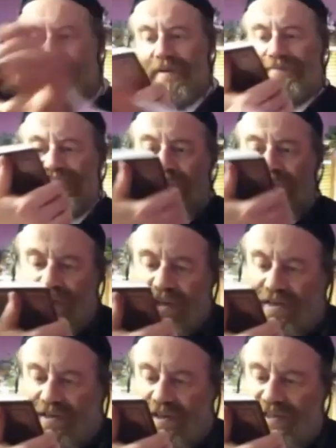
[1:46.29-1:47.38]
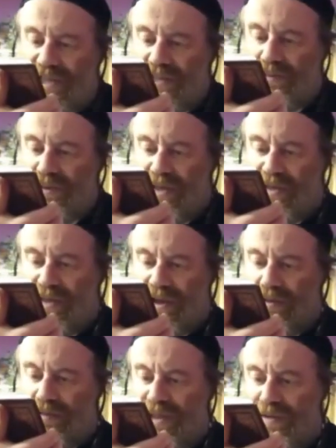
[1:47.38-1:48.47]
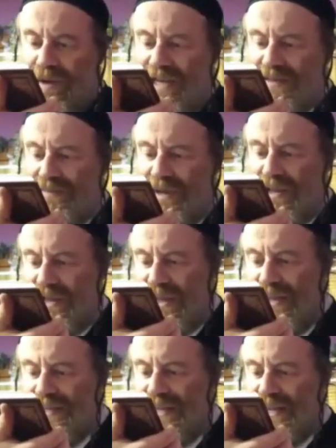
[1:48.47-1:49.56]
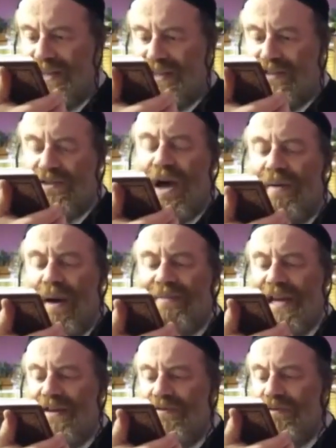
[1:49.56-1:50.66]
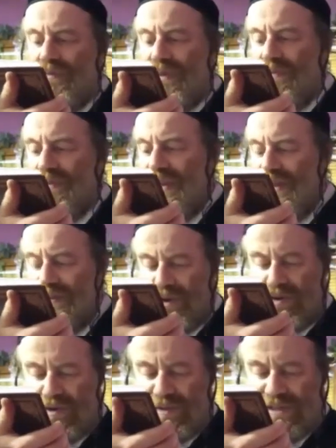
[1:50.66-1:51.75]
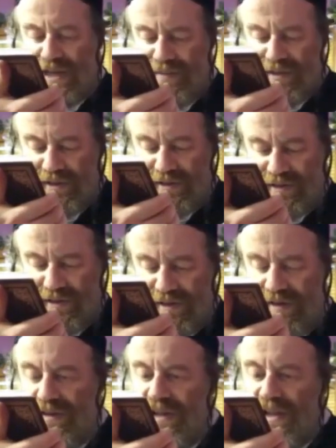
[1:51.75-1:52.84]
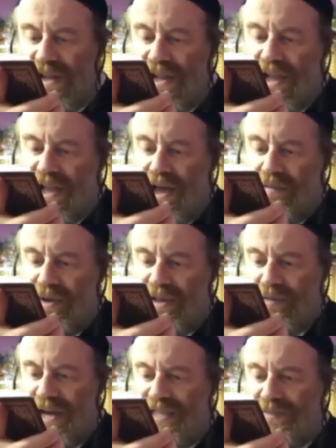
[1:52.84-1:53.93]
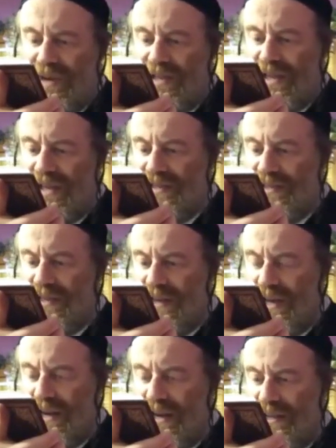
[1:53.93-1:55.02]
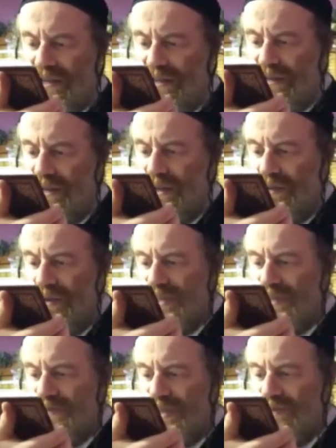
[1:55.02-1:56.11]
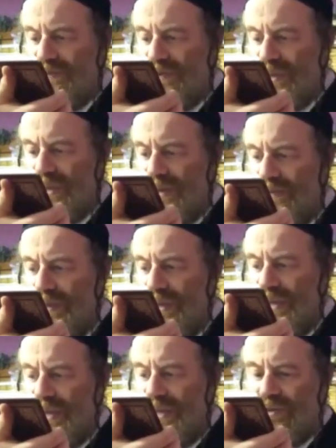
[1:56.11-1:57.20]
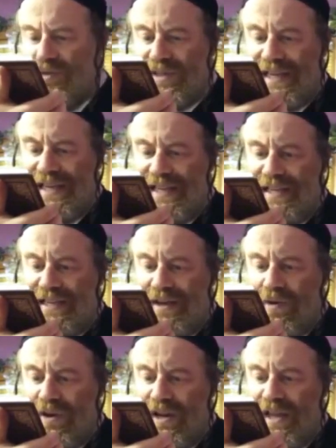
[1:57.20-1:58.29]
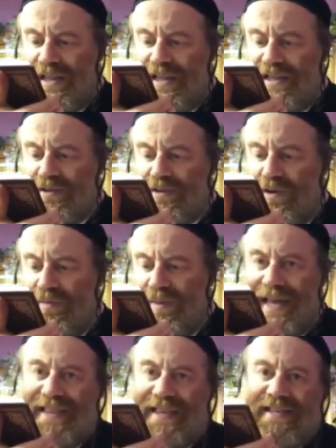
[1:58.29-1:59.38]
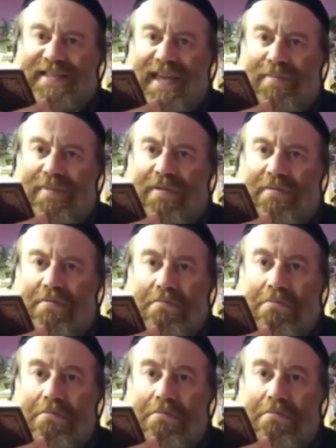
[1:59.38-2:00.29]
Okay, so it says when uh, when the wise man eats a little. So I, am starting from the beginning We go with commentary. Sorry, when a wise man eats uh, a little, which is fitted for him, he should eat it only in his home at his table.